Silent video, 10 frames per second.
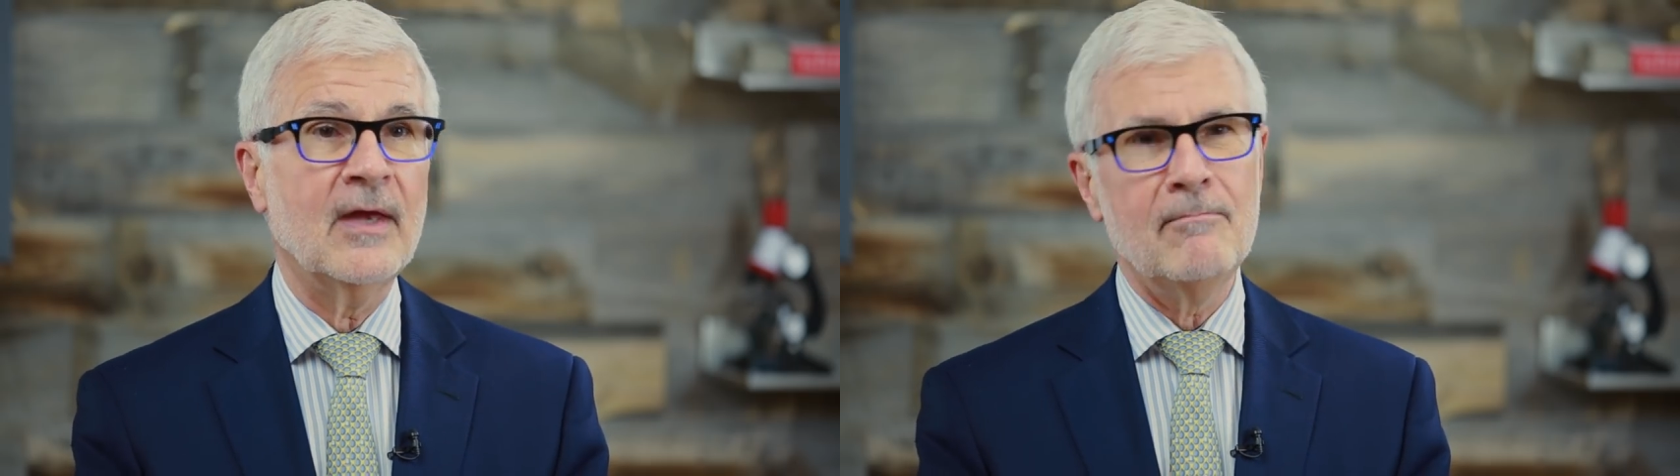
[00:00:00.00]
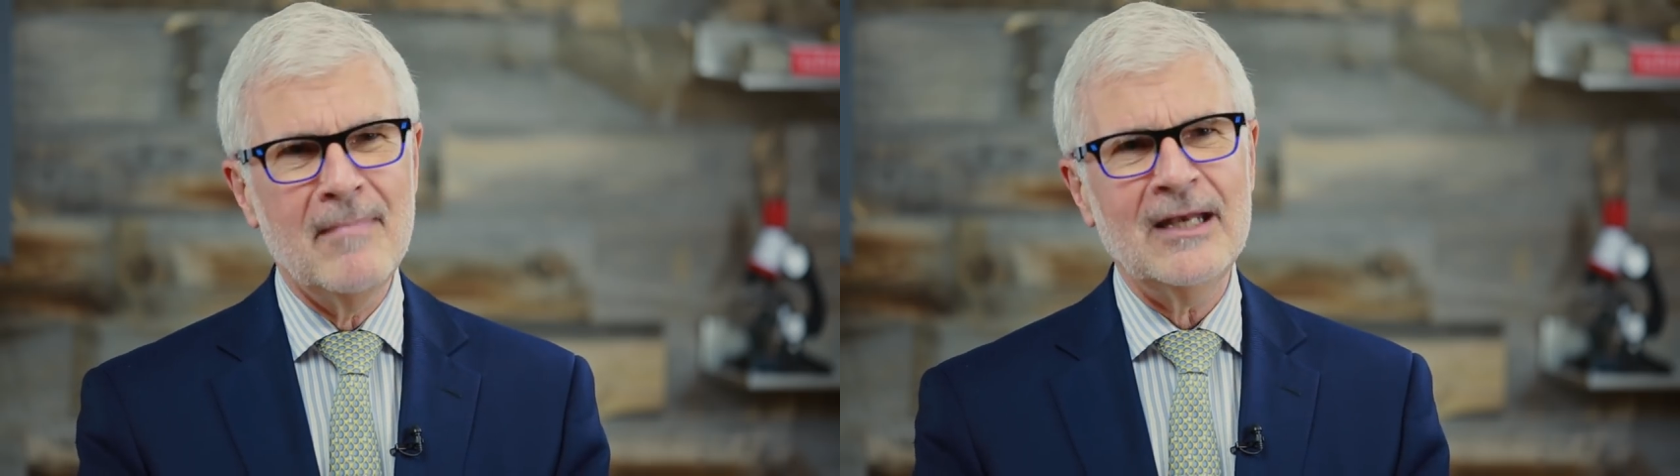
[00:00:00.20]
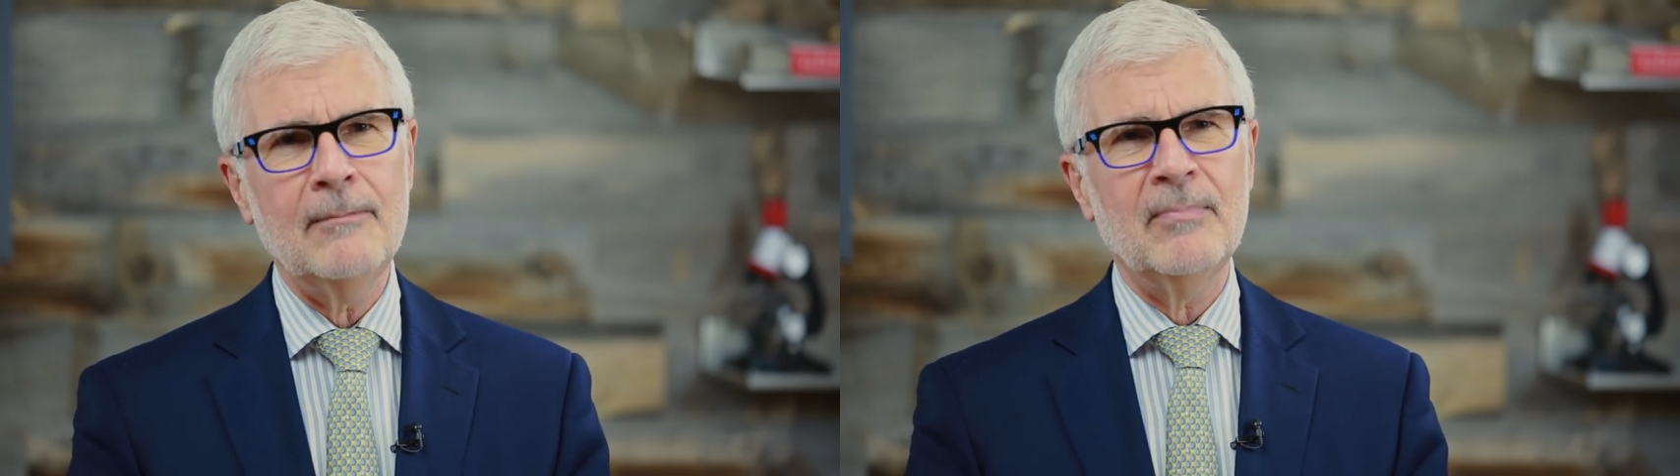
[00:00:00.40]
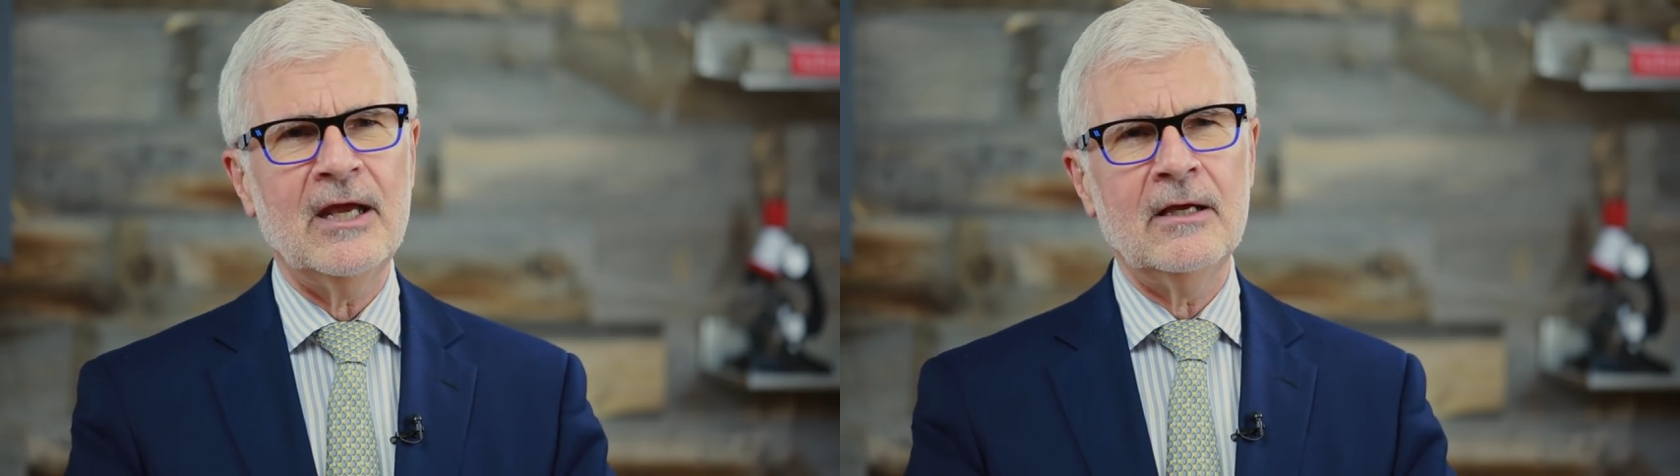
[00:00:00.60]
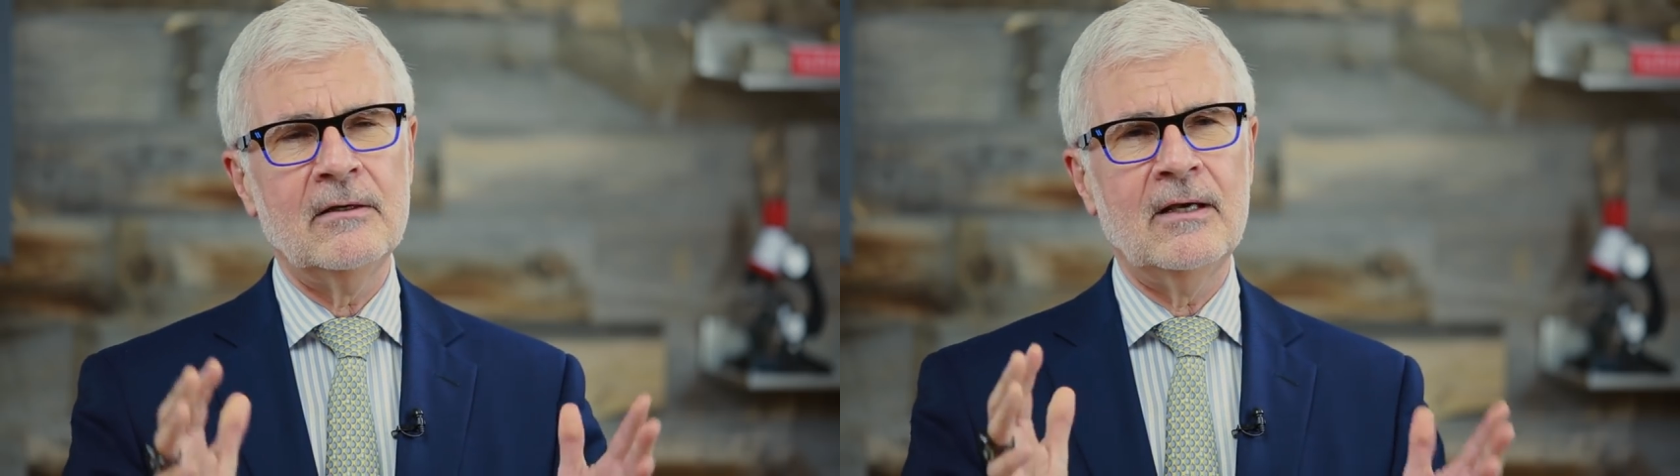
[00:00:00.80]
and many
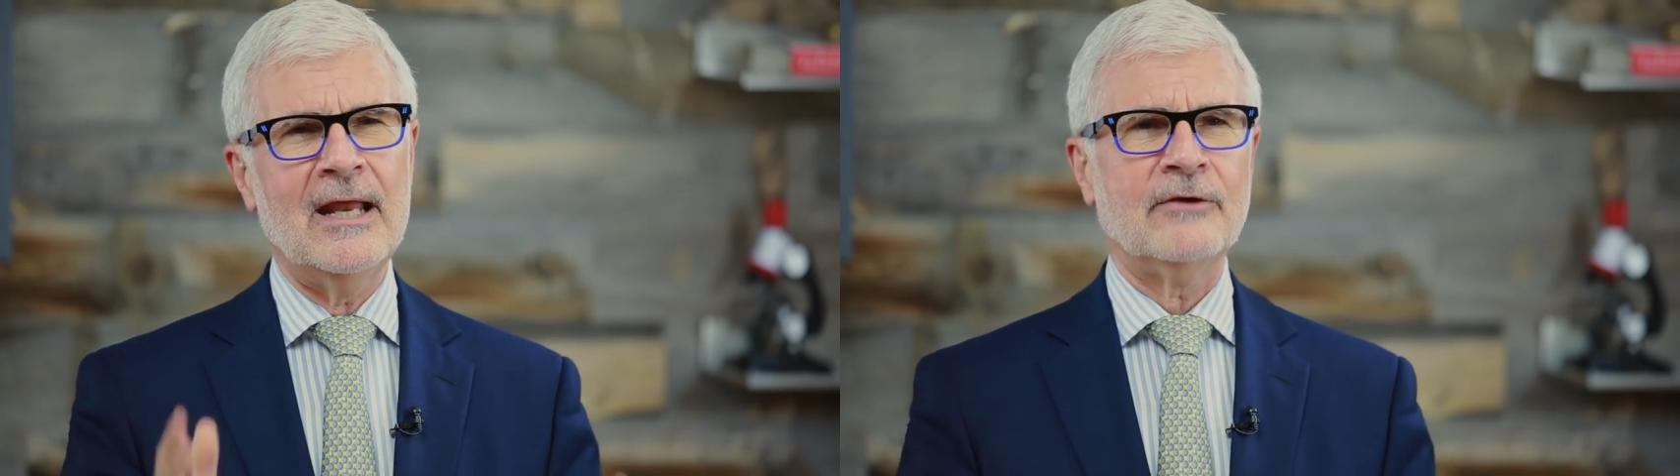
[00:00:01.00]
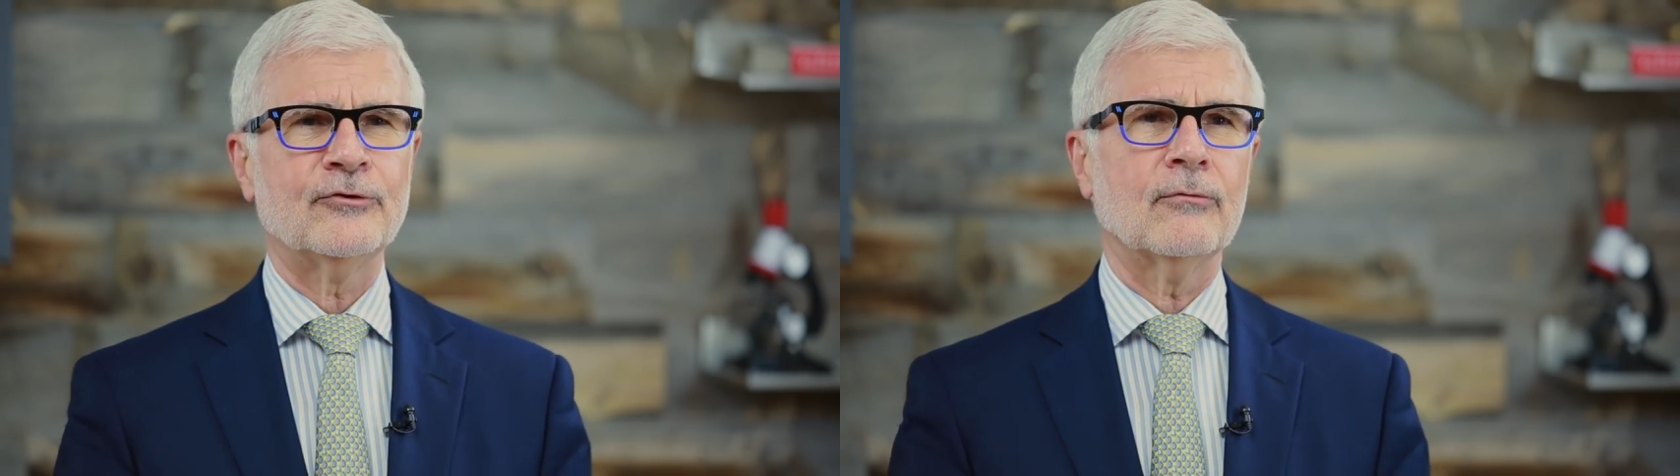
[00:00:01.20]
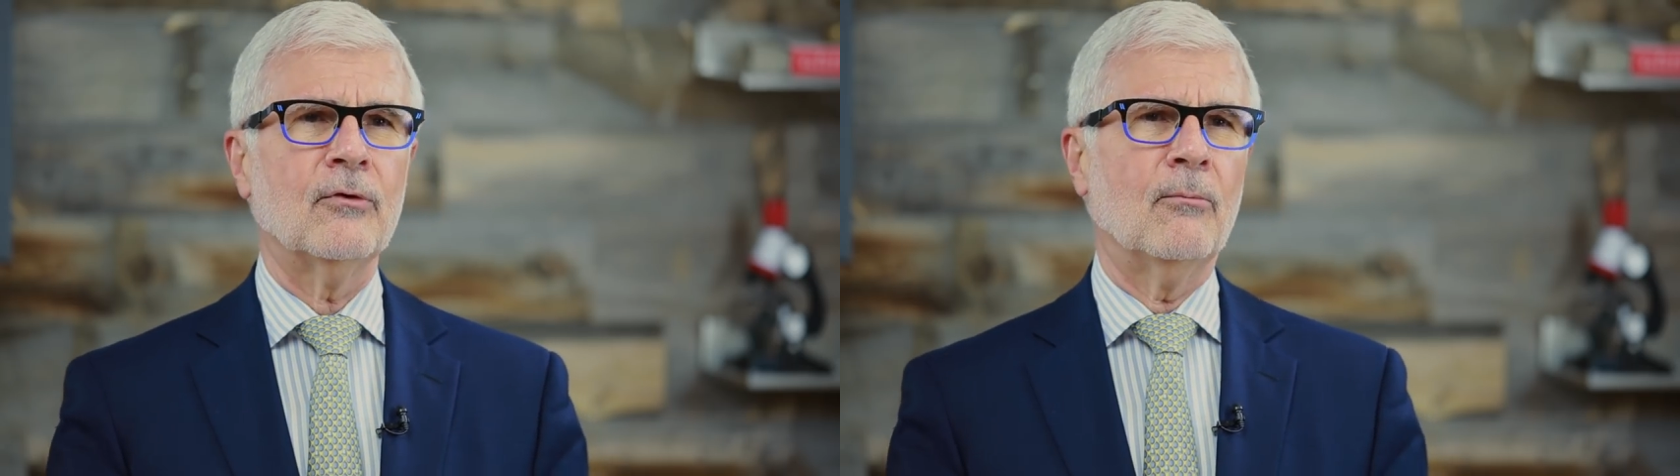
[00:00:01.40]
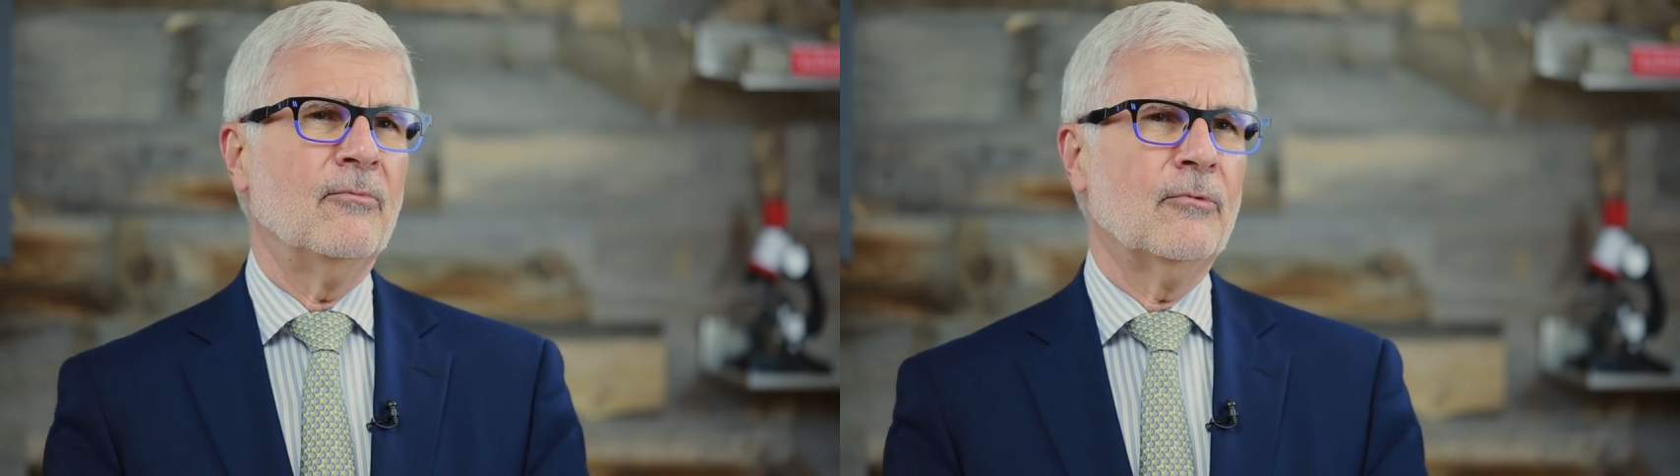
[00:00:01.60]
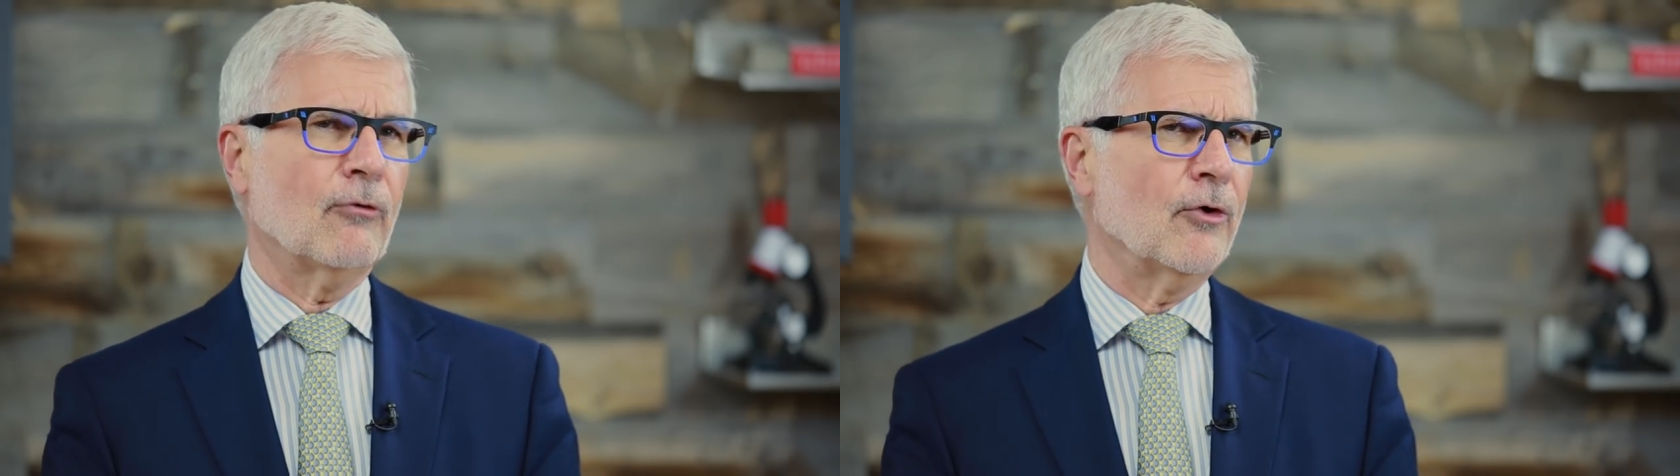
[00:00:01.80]
big natural
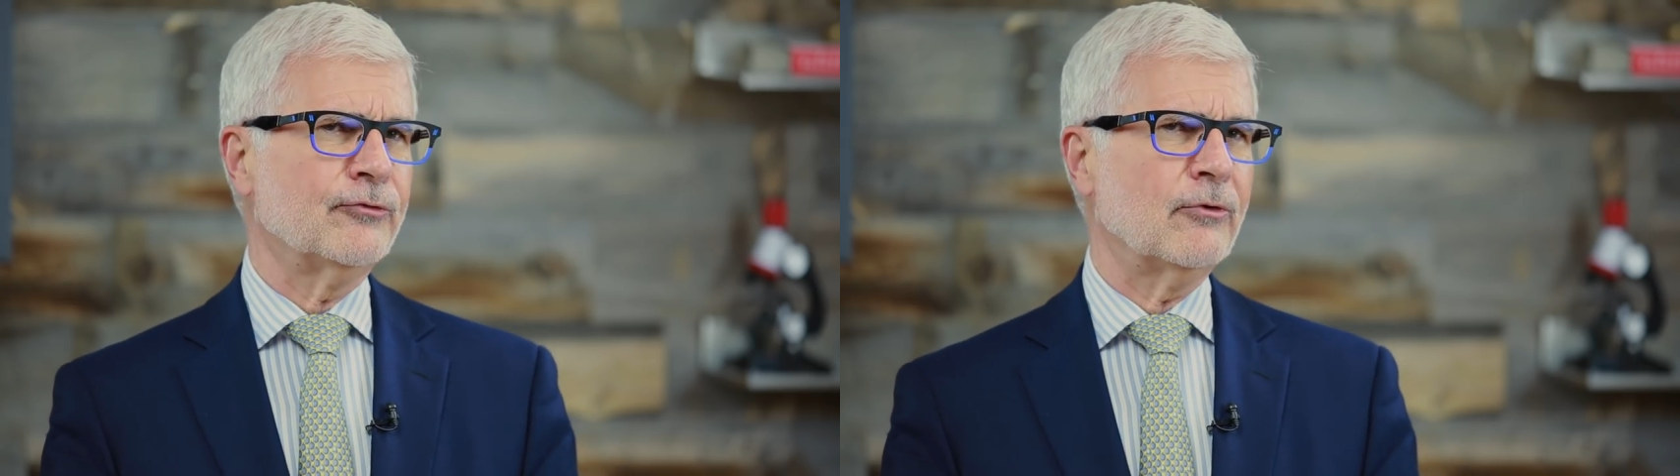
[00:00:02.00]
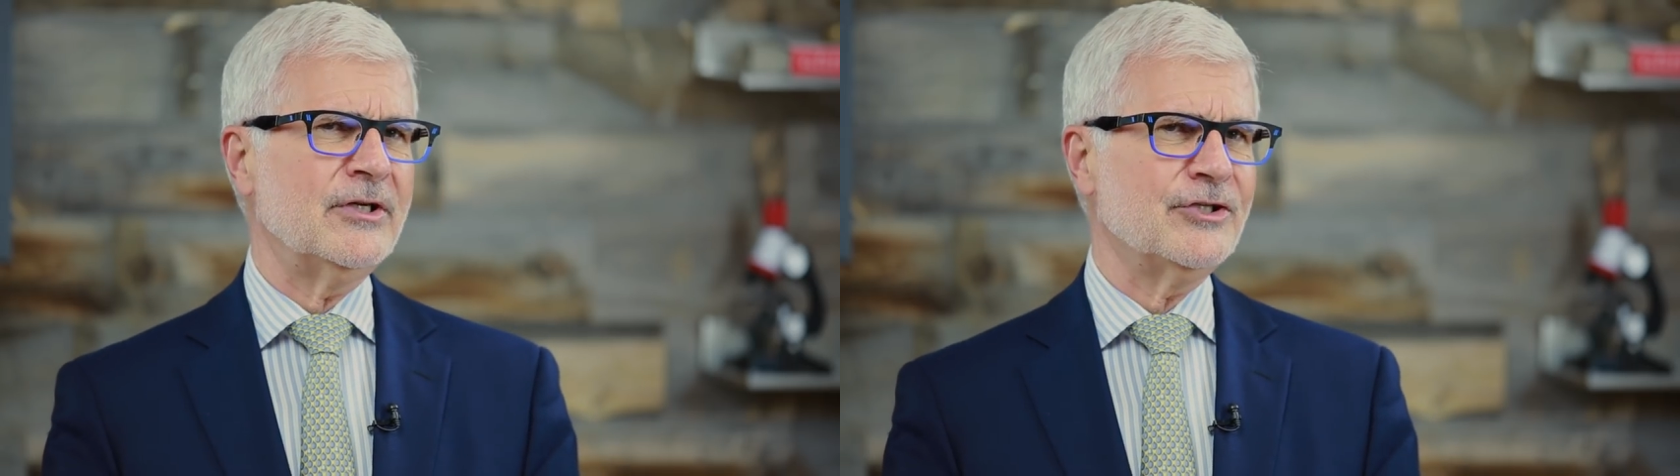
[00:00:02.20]
grocery